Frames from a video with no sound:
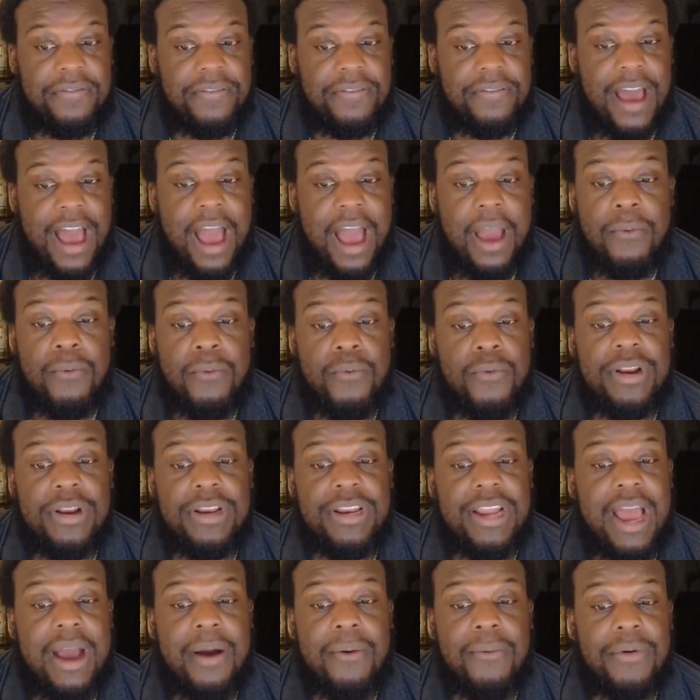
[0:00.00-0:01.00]
I would
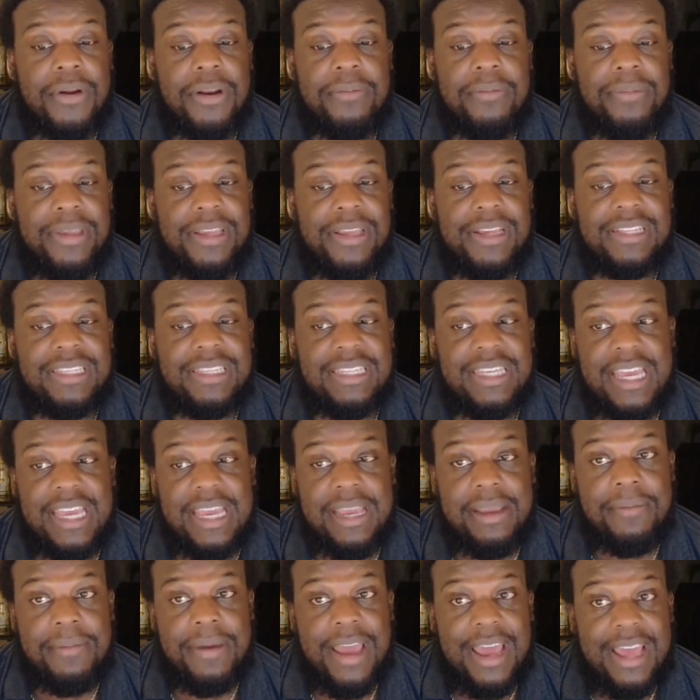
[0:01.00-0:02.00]
not want to be a
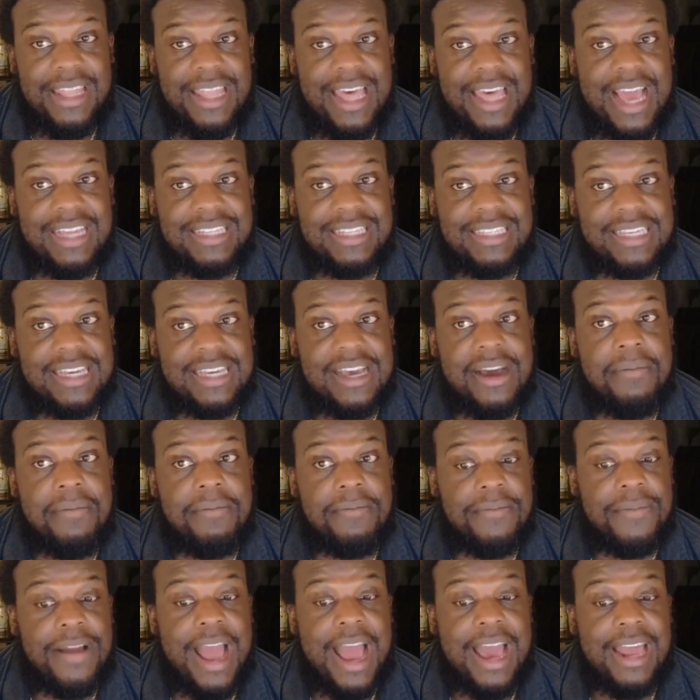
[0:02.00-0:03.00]
team that has to
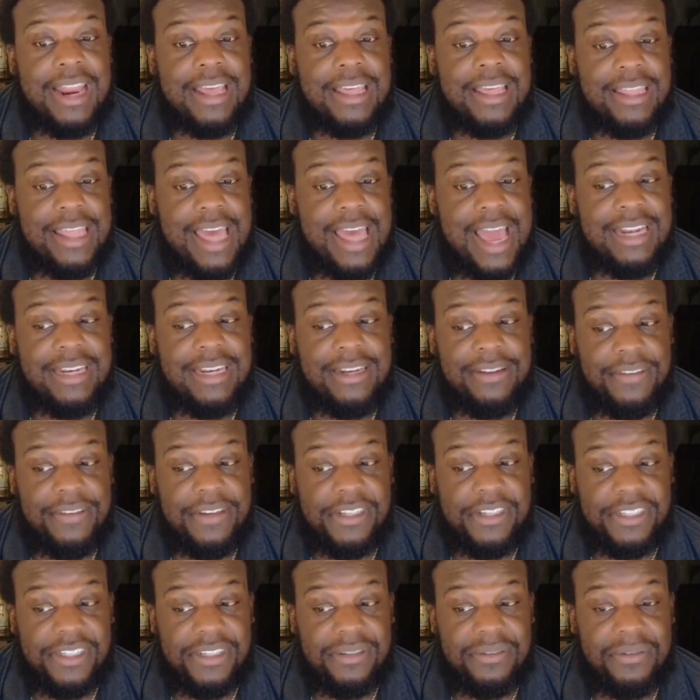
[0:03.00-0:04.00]
come out of that
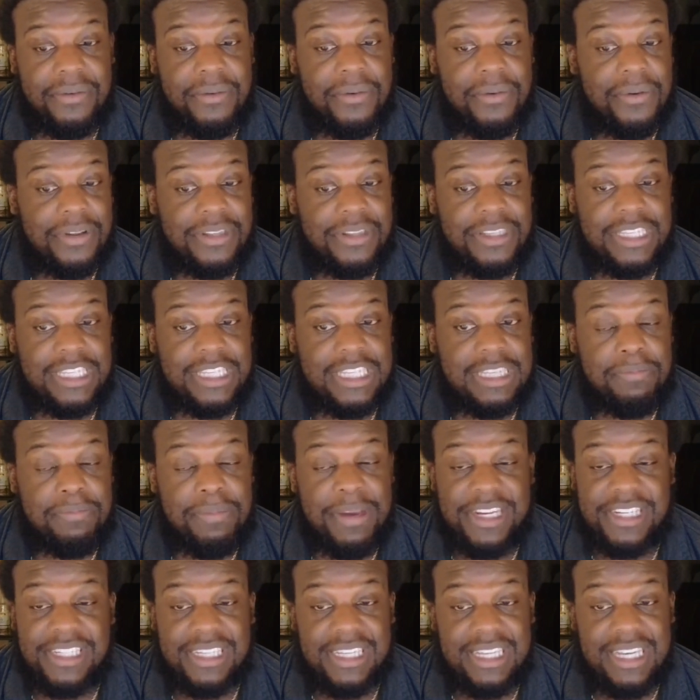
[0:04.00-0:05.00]
division,
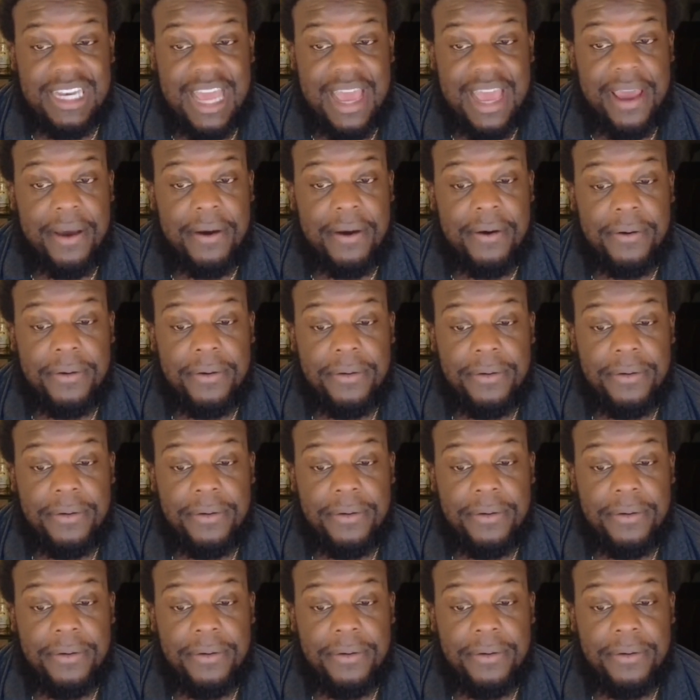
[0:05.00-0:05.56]
especially now.